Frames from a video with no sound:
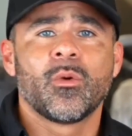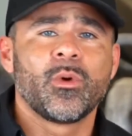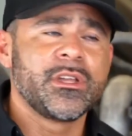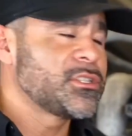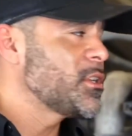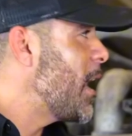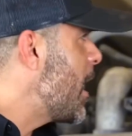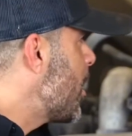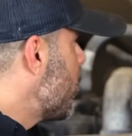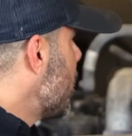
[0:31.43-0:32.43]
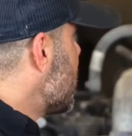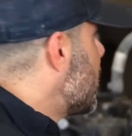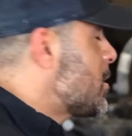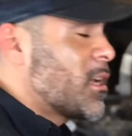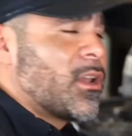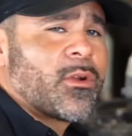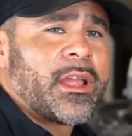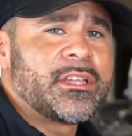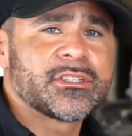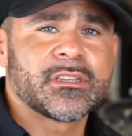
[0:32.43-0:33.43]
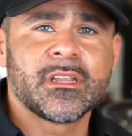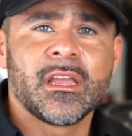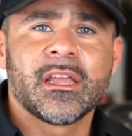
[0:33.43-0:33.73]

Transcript: we should have discoloration.